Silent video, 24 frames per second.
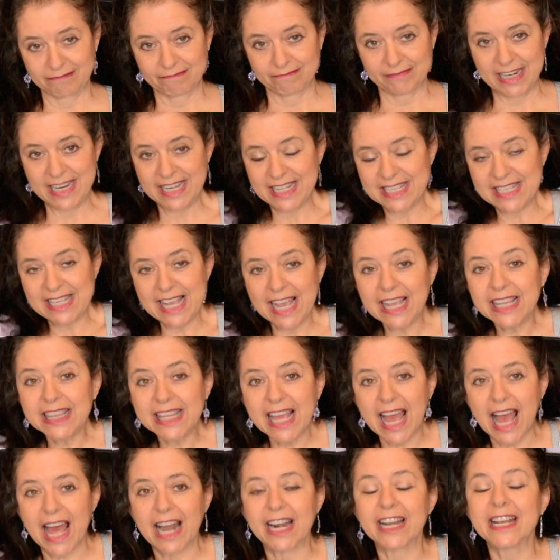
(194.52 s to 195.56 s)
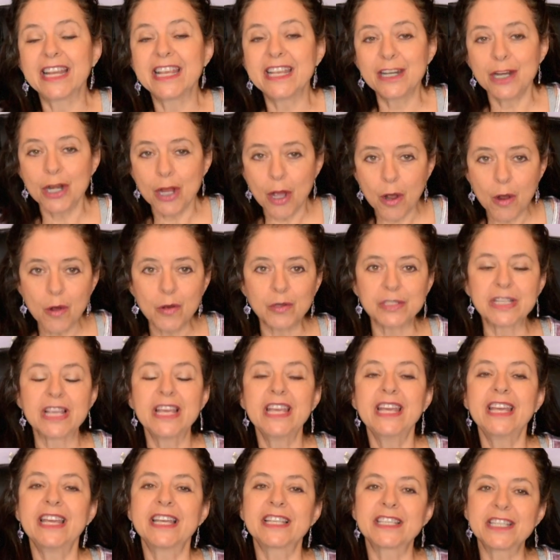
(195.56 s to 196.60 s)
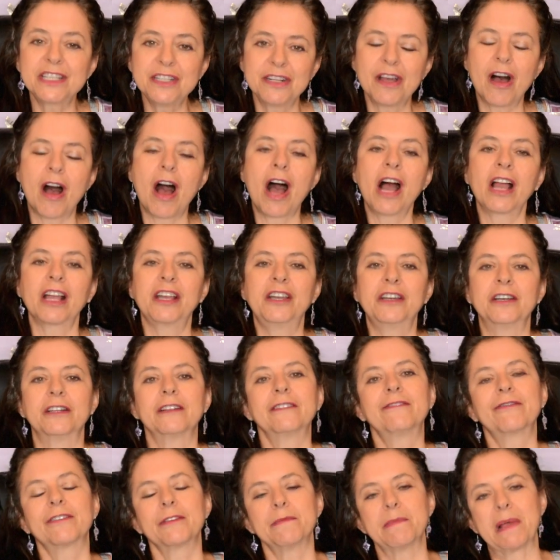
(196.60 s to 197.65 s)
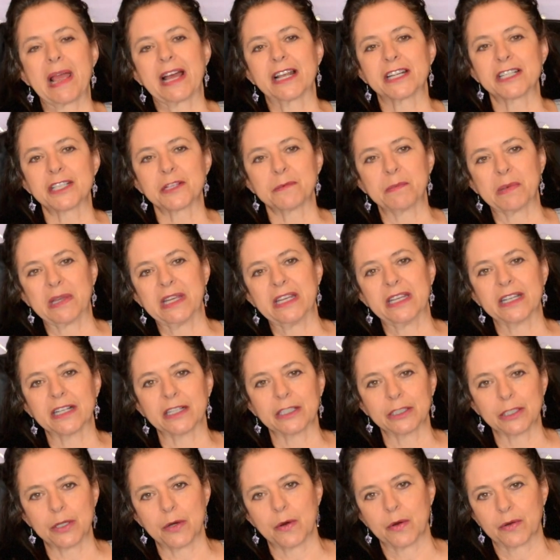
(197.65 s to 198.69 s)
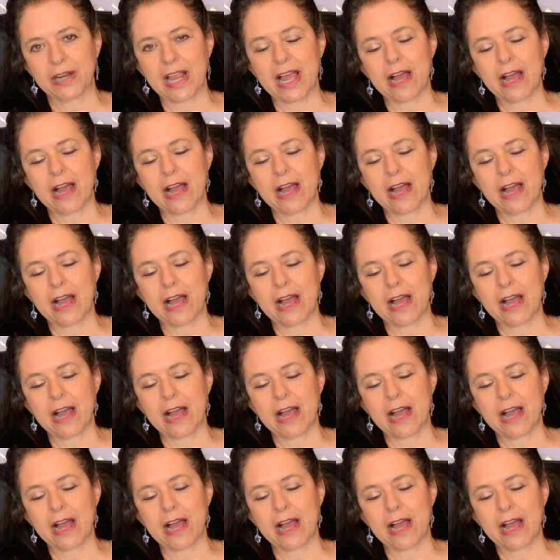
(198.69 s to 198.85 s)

He said that, and he knows it's not good for man to be alone.